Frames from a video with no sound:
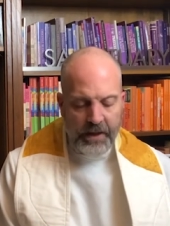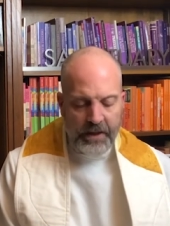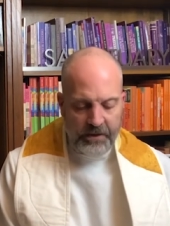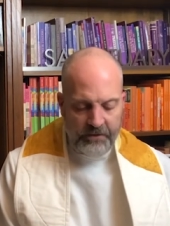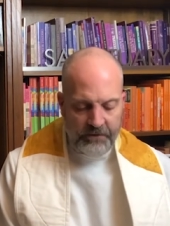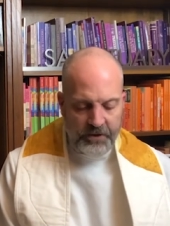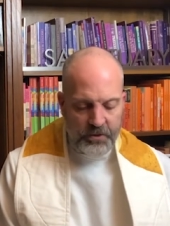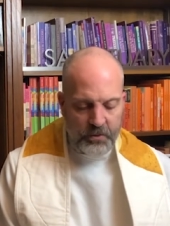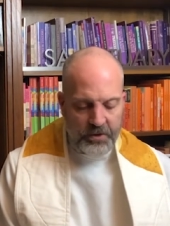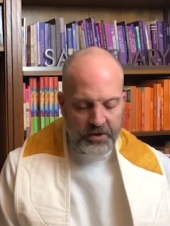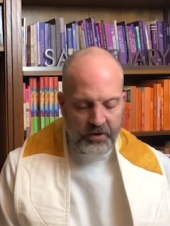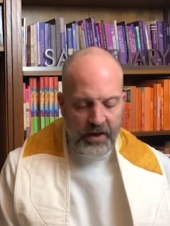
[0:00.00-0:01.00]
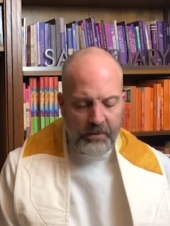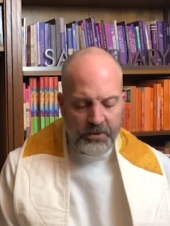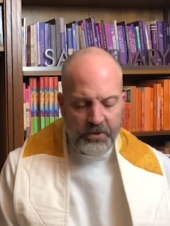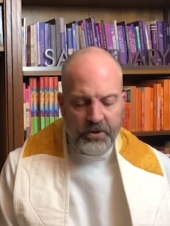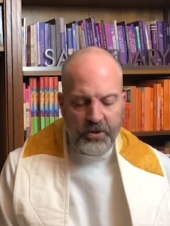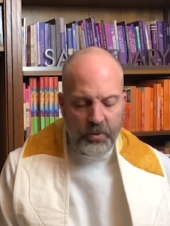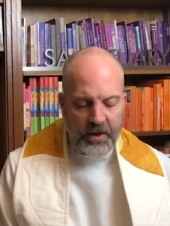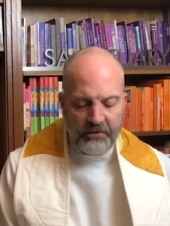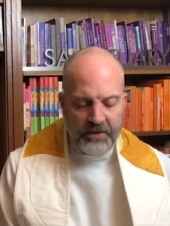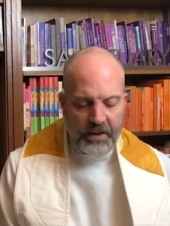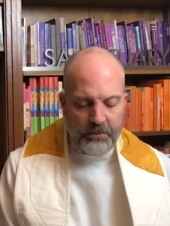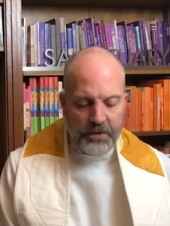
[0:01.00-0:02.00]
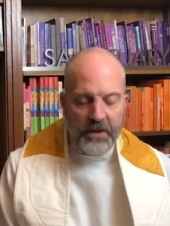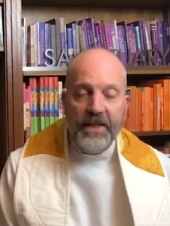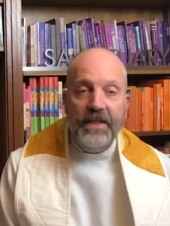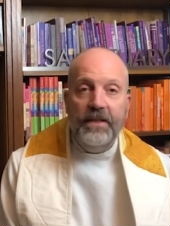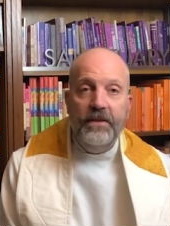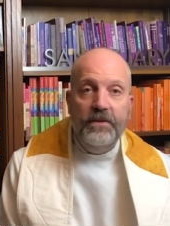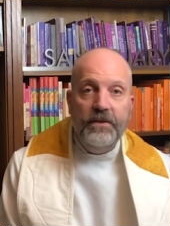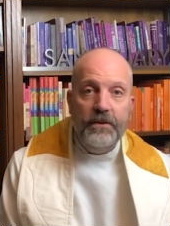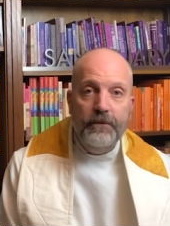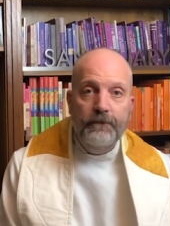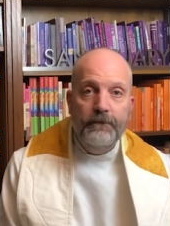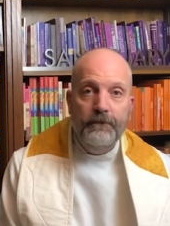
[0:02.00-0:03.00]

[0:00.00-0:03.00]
individuals are able to do whatever they please,